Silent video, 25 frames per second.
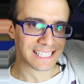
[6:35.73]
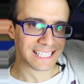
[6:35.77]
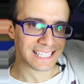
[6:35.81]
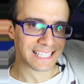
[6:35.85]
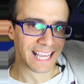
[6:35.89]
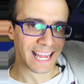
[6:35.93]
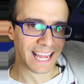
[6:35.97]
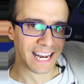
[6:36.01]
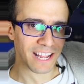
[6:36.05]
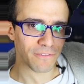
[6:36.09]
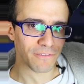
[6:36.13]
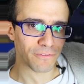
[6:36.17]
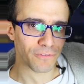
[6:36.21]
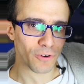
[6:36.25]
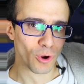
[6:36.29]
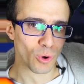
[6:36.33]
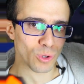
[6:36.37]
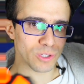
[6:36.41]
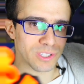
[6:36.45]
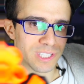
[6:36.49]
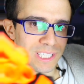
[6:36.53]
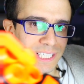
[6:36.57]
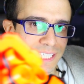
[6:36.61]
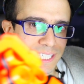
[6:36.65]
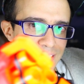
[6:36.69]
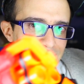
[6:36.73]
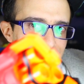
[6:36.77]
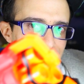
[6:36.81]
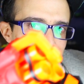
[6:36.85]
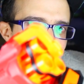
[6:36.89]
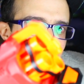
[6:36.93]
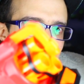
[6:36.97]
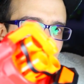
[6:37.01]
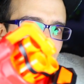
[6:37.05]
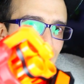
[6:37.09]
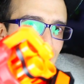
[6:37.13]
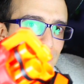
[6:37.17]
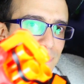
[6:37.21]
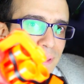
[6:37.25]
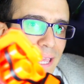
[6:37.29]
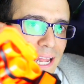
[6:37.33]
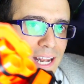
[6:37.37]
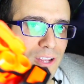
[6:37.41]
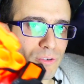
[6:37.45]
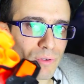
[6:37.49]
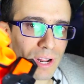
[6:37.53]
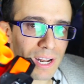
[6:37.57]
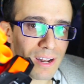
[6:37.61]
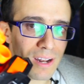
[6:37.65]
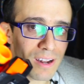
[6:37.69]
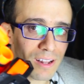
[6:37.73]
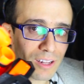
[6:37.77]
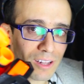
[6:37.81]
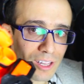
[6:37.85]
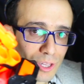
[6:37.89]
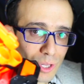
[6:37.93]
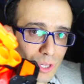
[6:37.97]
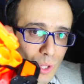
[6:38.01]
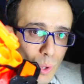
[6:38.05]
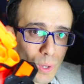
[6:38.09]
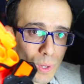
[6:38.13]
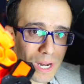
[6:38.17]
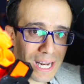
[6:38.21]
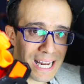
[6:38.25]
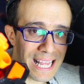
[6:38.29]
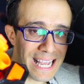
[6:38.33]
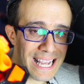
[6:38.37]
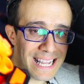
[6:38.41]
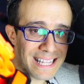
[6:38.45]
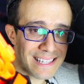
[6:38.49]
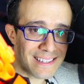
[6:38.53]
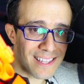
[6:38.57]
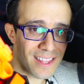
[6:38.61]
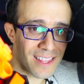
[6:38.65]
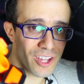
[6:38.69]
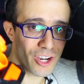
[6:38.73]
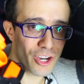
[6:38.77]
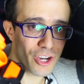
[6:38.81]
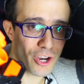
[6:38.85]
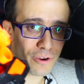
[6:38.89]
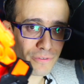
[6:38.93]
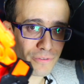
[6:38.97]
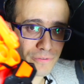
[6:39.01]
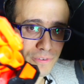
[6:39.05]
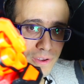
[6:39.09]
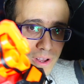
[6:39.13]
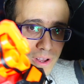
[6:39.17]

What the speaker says: Getting frozen. I'm getting ready to load it into the Nerf